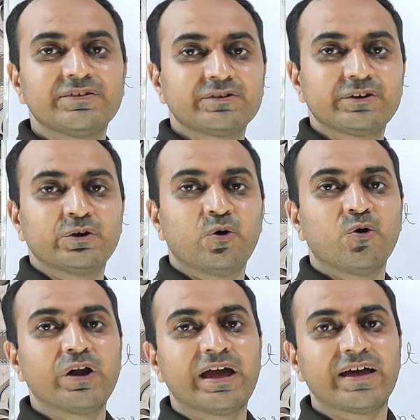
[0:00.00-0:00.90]
is
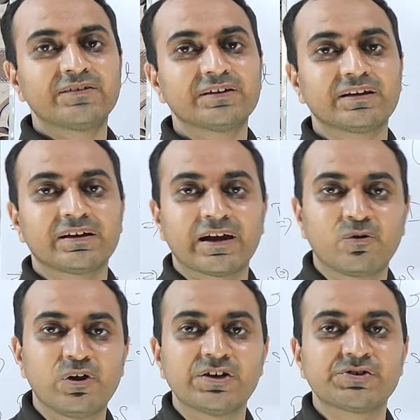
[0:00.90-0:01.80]
known as
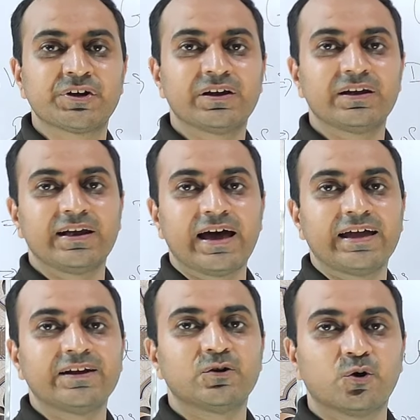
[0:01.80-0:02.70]
granulation
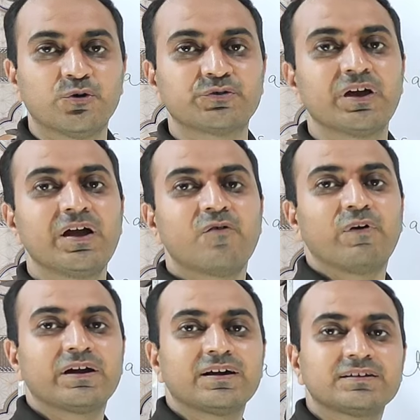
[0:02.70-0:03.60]
line loss.
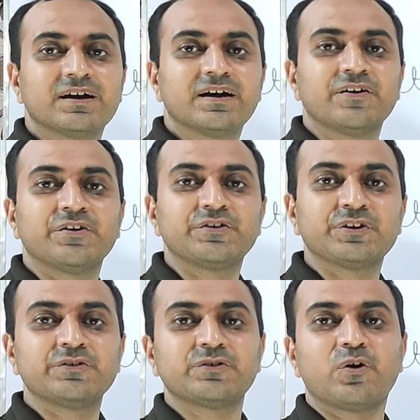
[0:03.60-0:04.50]
What are the
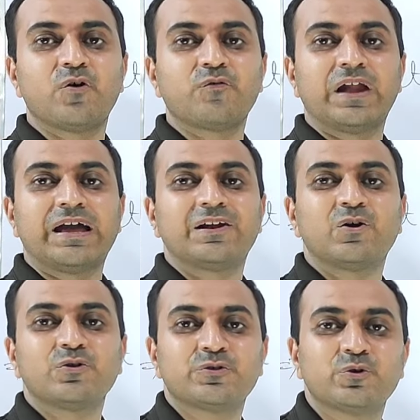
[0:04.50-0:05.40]
reasons of
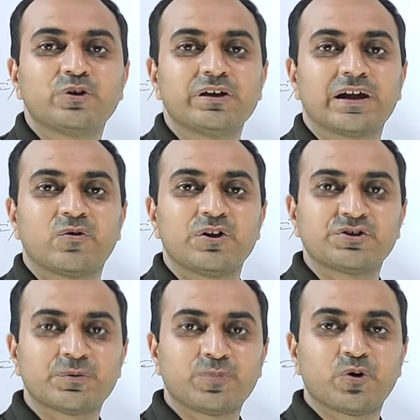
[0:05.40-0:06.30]
line loss during
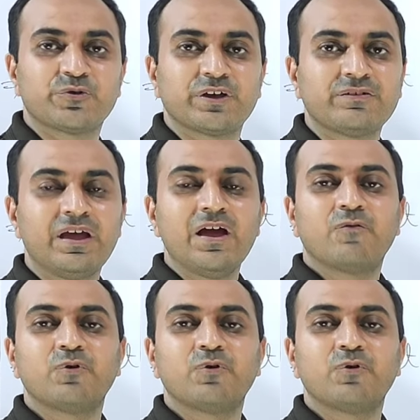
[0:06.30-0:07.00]
granulation process?